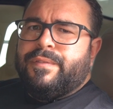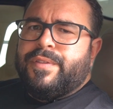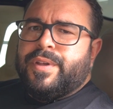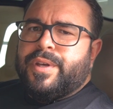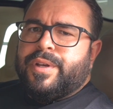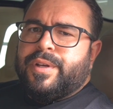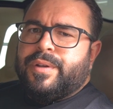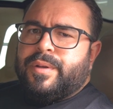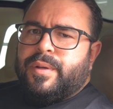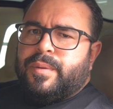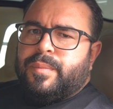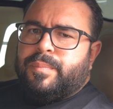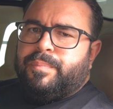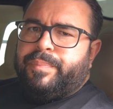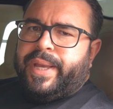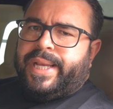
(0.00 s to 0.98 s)
the
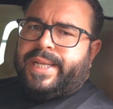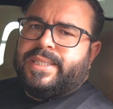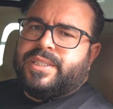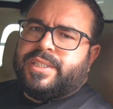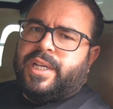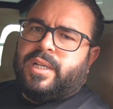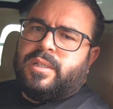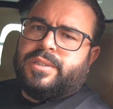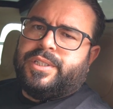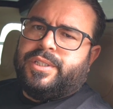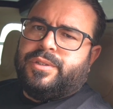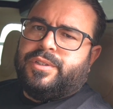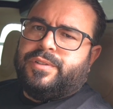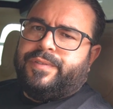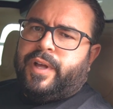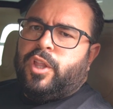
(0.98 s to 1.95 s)
base
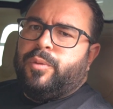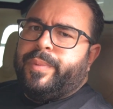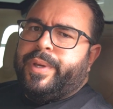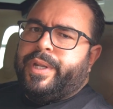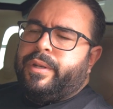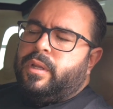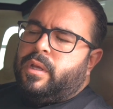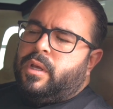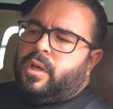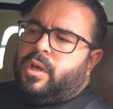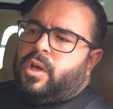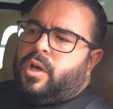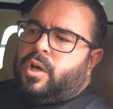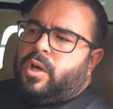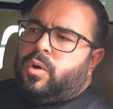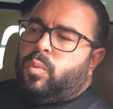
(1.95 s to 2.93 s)
LDU development,
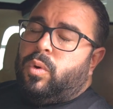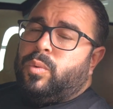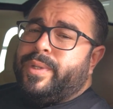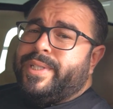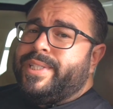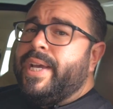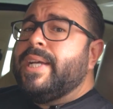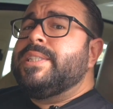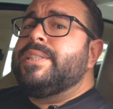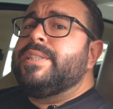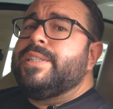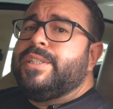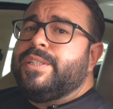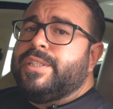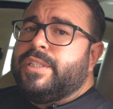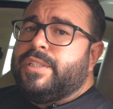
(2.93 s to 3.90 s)
what we
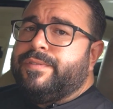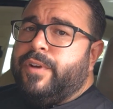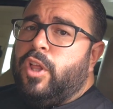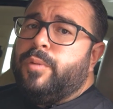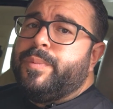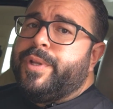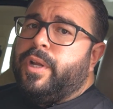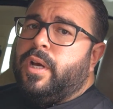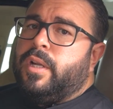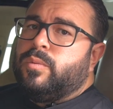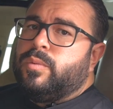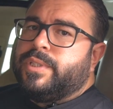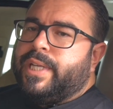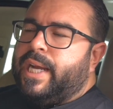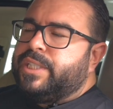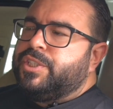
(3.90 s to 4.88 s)
tested and did development on
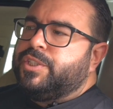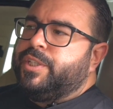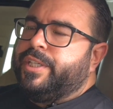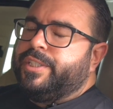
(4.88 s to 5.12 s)
was actually a